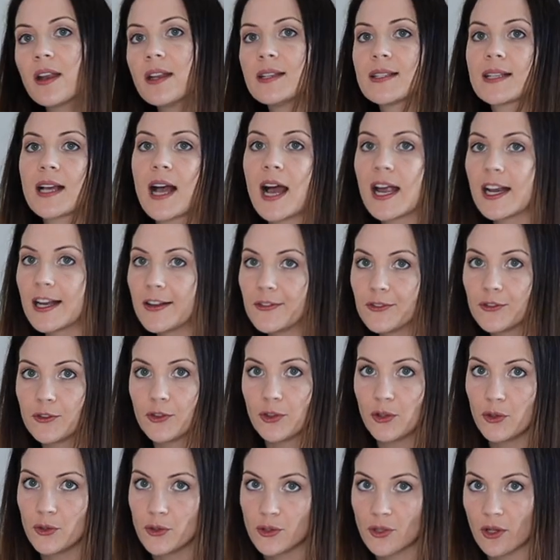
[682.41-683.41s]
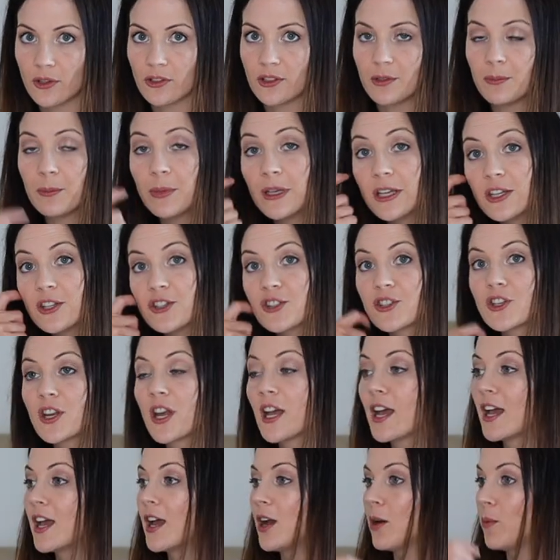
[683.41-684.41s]
it's kind of to use on the beach
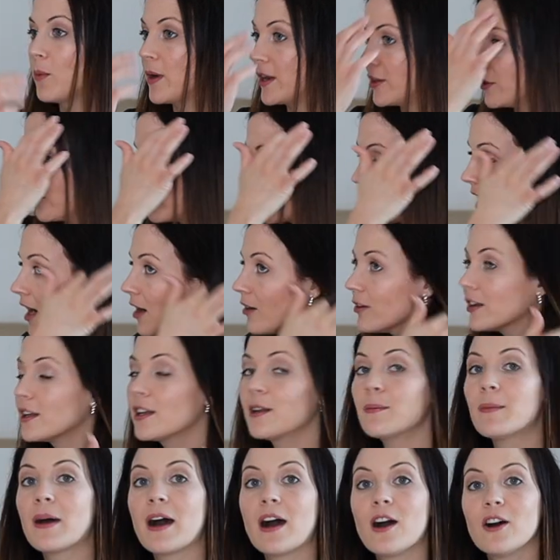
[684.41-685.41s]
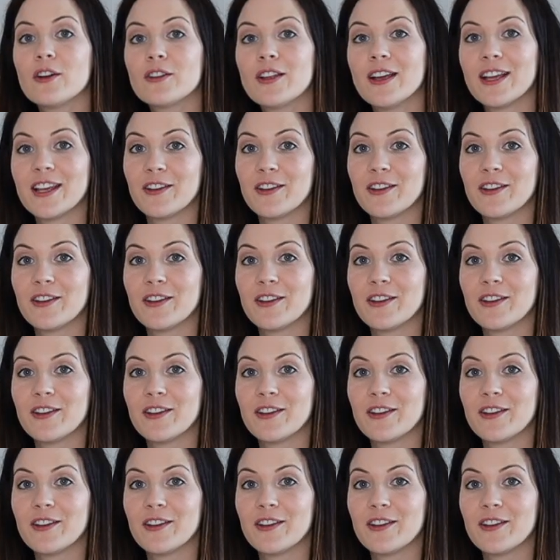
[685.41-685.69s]
when you're out and about,